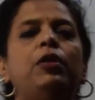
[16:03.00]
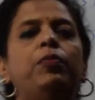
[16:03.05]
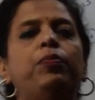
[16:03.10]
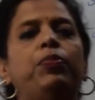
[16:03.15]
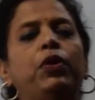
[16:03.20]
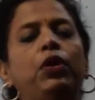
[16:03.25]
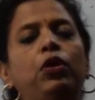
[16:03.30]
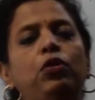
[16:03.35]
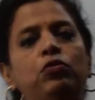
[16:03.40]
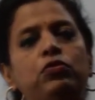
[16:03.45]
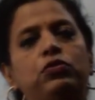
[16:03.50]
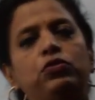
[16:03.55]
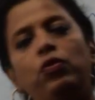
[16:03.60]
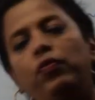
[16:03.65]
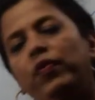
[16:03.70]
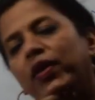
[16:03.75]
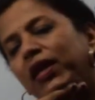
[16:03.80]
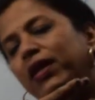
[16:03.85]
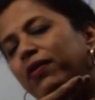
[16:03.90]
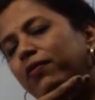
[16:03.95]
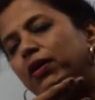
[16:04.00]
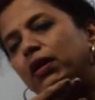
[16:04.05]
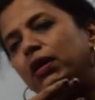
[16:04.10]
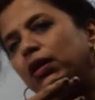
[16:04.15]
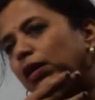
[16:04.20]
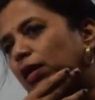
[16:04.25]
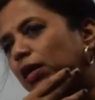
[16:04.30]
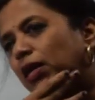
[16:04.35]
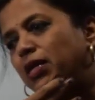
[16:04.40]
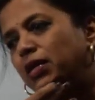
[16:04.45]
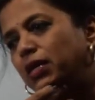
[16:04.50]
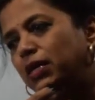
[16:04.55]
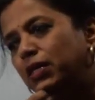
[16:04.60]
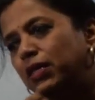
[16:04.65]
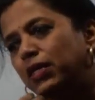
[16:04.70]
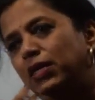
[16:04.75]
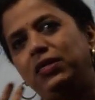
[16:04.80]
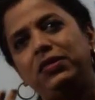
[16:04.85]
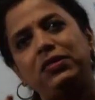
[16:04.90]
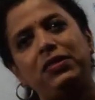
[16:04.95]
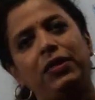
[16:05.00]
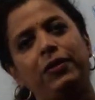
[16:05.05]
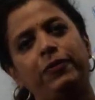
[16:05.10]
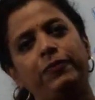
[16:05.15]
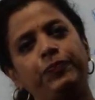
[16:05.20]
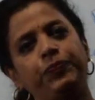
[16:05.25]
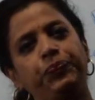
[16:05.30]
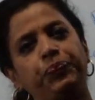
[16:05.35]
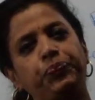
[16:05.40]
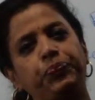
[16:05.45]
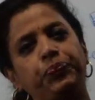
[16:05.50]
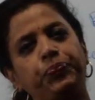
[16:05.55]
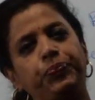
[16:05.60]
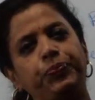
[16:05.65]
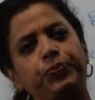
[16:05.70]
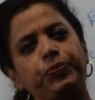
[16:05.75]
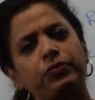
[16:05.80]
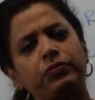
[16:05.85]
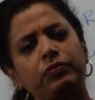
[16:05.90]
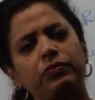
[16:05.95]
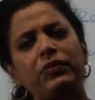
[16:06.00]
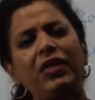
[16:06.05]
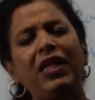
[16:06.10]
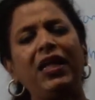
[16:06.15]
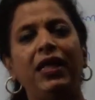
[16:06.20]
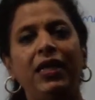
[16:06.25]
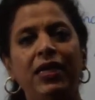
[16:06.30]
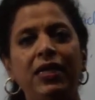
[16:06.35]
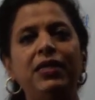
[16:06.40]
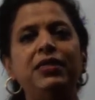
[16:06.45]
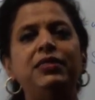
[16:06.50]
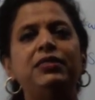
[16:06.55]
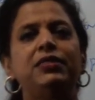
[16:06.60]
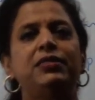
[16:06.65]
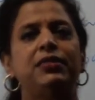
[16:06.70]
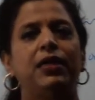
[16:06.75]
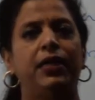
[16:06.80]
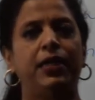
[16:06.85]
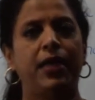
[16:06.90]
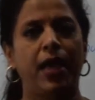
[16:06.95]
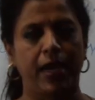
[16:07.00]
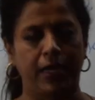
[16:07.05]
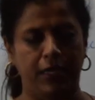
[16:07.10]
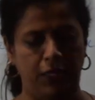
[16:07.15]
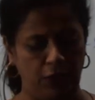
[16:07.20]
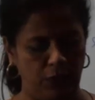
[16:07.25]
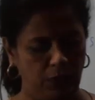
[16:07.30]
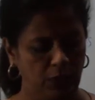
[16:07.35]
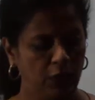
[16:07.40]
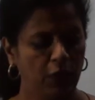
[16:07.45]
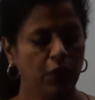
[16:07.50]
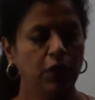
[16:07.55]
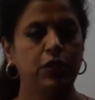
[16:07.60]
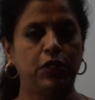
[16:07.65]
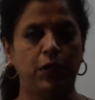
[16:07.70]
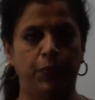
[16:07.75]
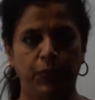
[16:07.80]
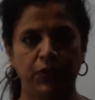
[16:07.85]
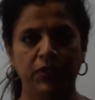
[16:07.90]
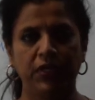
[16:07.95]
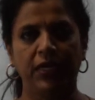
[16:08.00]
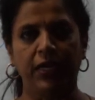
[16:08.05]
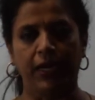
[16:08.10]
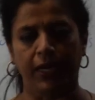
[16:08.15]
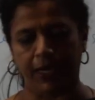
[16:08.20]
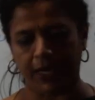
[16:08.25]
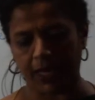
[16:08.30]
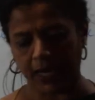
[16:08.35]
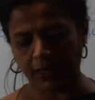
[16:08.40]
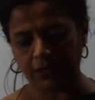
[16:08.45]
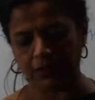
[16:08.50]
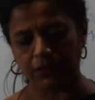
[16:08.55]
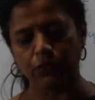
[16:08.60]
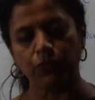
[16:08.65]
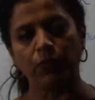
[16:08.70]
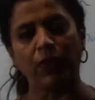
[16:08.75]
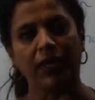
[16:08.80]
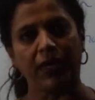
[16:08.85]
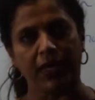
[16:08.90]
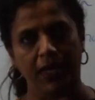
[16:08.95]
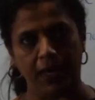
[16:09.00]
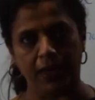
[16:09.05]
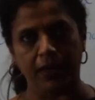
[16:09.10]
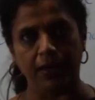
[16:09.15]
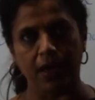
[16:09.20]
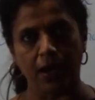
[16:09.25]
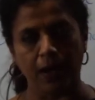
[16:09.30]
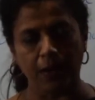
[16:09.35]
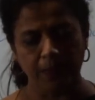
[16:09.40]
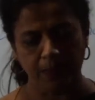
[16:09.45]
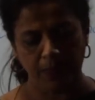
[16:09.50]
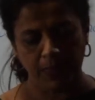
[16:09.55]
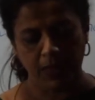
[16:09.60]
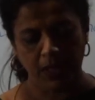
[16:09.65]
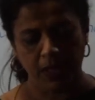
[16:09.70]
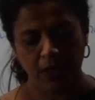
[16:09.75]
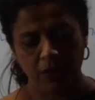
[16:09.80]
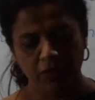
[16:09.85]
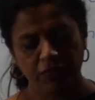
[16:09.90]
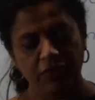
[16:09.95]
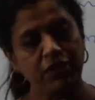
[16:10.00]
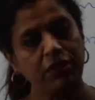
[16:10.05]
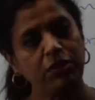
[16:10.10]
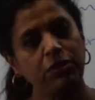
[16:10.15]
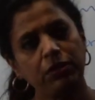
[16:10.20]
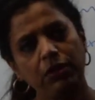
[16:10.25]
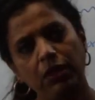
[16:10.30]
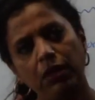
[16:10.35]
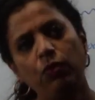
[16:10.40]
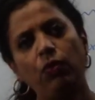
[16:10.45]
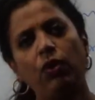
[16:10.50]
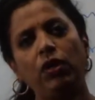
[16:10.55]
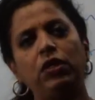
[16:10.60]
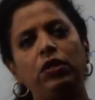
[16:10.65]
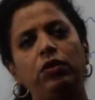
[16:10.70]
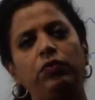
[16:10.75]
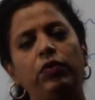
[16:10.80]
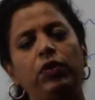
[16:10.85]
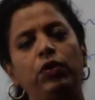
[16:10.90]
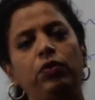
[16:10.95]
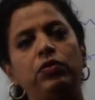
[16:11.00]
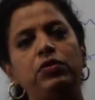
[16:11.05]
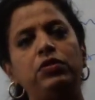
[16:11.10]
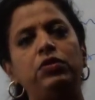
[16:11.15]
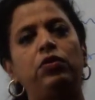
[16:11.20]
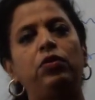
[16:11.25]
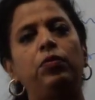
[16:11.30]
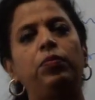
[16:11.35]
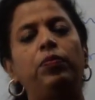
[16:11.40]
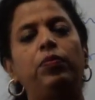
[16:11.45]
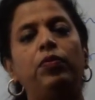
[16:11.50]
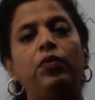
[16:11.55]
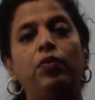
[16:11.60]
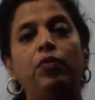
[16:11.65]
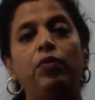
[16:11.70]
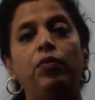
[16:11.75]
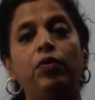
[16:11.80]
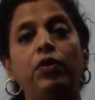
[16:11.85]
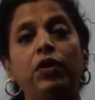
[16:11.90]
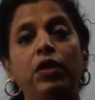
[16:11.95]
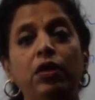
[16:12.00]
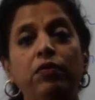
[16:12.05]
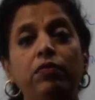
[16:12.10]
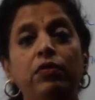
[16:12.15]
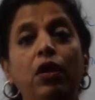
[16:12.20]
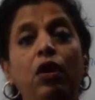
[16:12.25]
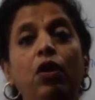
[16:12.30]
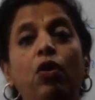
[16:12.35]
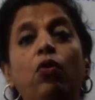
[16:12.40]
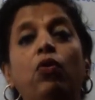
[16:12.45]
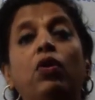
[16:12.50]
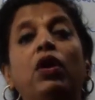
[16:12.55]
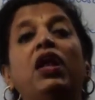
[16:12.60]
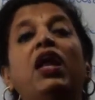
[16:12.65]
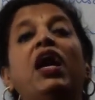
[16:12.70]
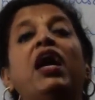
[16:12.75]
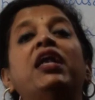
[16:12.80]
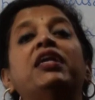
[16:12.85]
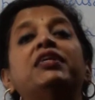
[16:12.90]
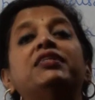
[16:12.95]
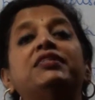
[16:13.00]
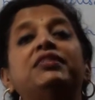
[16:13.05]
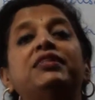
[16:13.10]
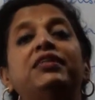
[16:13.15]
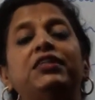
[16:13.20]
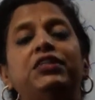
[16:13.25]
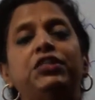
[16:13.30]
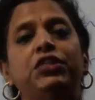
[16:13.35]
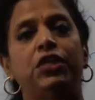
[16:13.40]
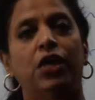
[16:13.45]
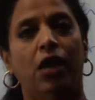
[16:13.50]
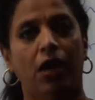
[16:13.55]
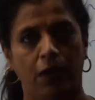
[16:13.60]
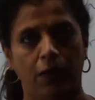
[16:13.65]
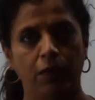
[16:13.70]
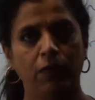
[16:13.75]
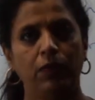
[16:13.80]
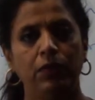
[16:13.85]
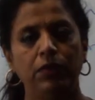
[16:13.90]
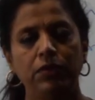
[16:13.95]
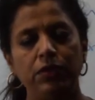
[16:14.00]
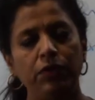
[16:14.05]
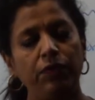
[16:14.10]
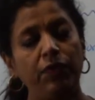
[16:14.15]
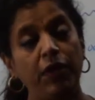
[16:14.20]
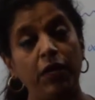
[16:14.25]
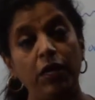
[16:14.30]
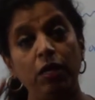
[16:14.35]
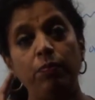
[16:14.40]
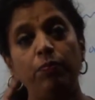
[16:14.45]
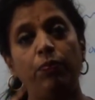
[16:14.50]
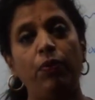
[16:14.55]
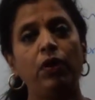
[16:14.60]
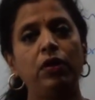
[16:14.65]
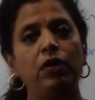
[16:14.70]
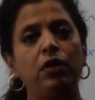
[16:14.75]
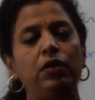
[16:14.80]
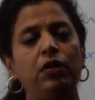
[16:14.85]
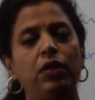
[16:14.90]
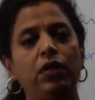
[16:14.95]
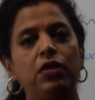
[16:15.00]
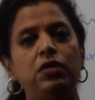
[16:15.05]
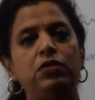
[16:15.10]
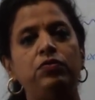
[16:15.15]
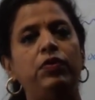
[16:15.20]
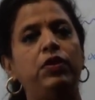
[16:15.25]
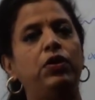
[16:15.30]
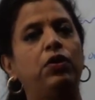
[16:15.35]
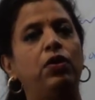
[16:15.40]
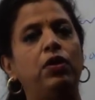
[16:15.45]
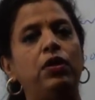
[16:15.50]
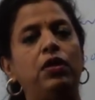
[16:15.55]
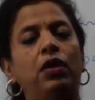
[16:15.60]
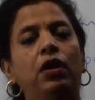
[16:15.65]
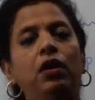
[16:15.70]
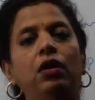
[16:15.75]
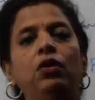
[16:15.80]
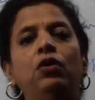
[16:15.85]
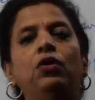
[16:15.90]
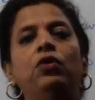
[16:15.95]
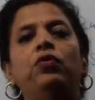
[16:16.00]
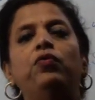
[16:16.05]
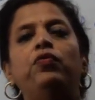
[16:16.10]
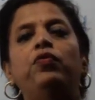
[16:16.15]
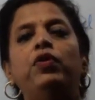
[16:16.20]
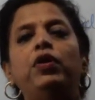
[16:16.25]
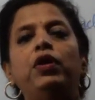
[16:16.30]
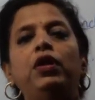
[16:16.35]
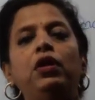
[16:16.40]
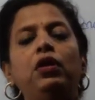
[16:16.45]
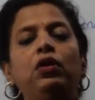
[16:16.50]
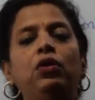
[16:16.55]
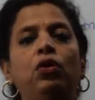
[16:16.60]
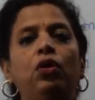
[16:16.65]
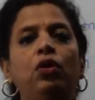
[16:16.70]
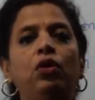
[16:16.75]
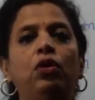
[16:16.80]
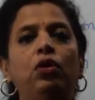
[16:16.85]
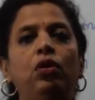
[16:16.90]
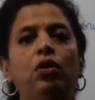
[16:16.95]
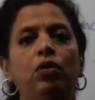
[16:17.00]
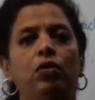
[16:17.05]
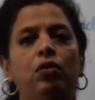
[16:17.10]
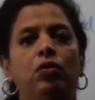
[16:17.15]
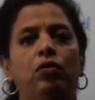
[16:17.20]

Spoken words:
produce. So whenever these leeches attack you, suppose it attacks one area, first thing what it will do is it will give the local anesthesia. See, very important thing is because the very good